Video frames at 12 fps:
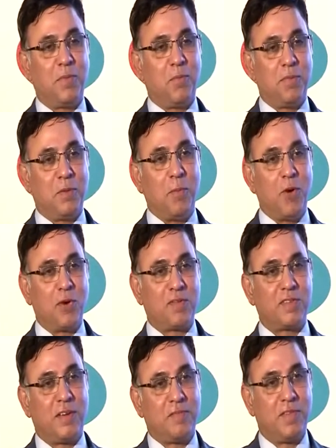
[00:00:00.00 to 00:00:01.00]
The amount of
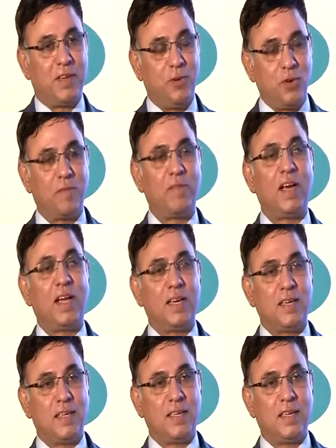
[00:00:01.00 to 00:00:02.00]
stuff that you have
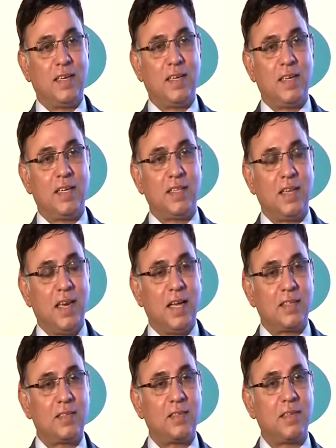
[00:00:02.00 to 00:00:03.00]
done in the
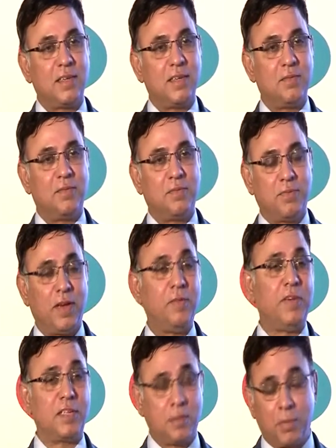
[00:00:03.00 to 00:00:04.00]
last
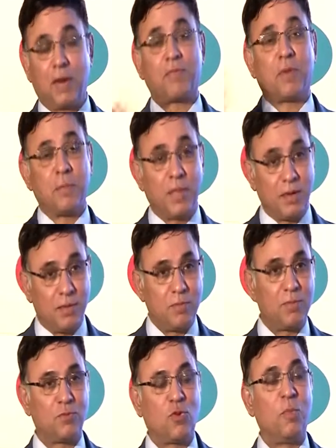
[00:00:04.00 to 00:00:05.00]
5 years, apart from that,
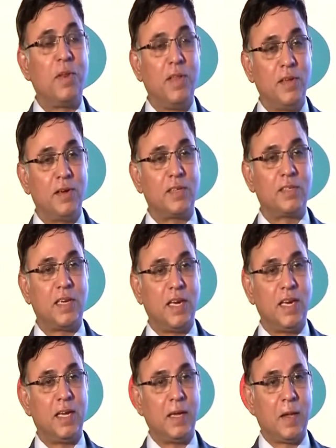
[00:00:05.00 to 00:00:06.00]
so many years in
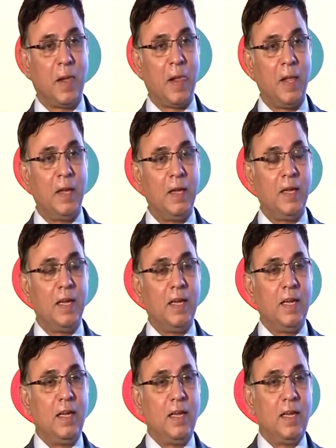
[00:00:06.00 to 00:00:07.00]
India,
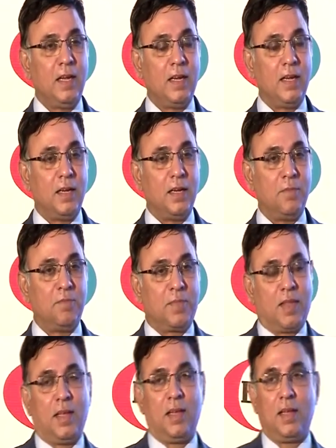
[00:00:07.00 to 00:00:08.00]
uh,
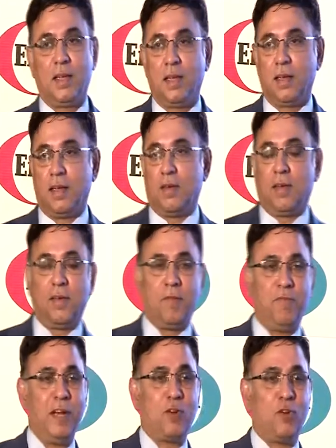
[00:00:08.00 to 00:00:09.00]

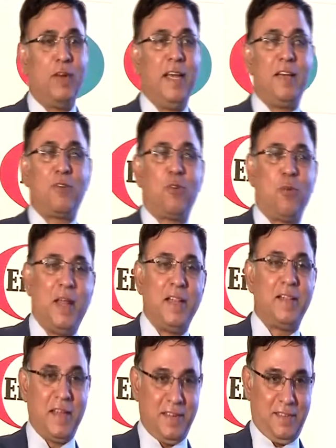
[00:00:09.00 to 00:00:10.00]
we don't need to do
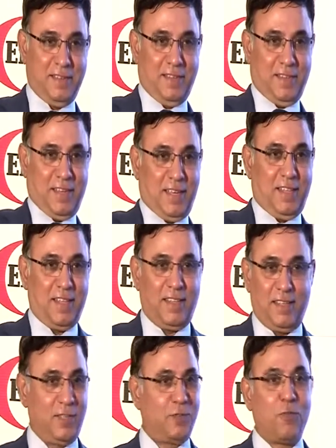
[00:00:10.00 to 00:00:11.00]
anything other
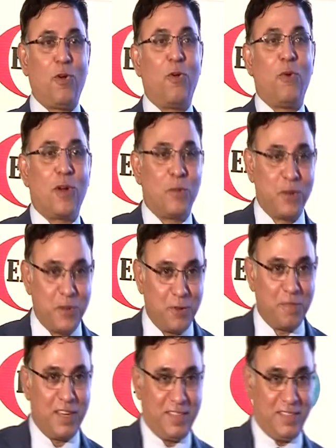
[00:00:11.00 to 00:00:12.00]
than just follow whatever you
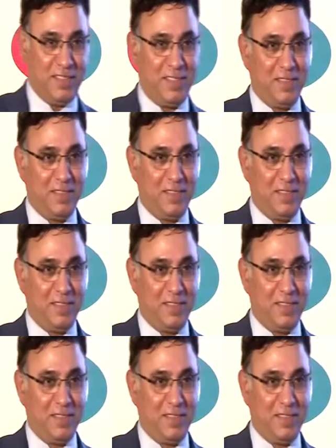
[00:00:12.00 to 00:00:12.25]
have done.